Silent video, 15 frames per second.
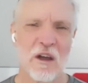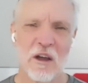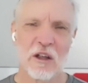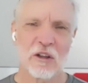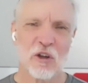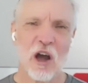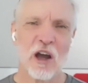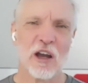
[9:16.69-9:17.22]

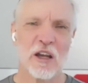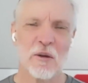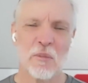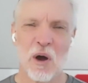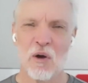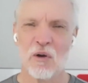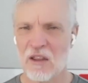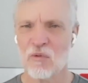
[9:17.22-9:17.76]
talking
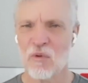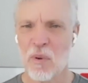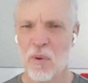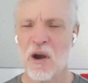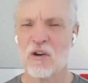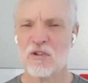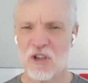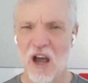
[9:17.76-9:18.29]
about the
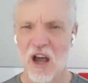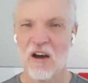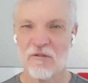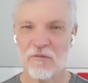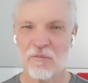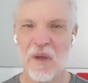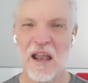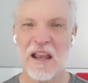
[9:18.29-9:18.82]
repairs
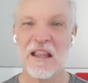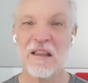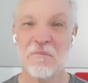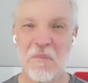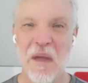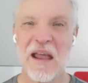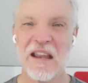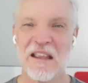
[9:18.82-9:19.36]
of many,
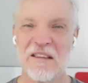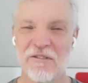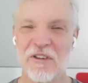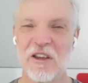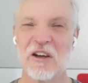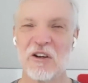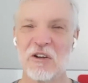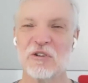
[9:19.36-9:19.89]
many
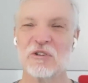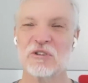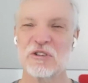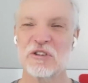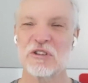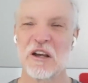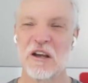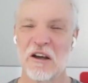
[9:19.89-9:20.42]

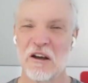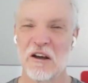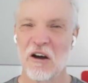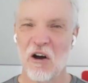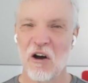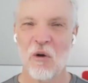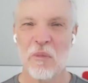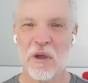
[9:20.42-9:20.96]
vehicles,
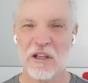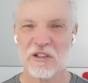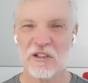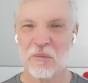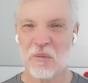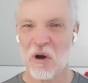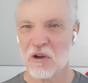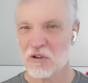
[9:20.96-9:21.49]
all makes
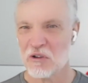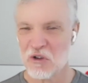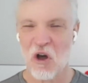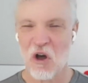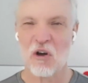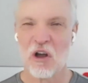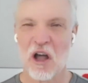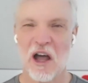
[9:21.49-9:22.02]
and models,
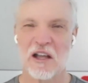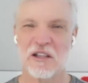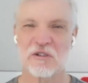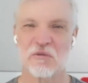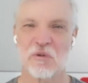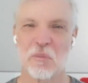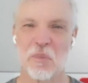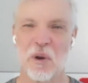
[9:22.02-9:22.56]
all kinds of
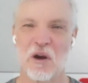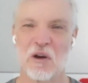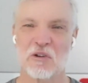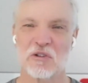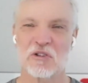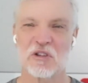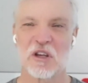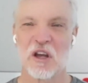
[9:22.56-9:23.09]

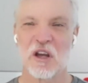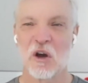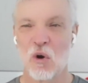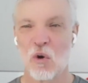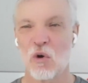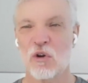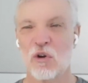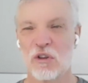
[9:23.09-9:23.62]
repairs,
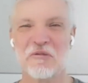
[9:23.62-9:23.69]
or the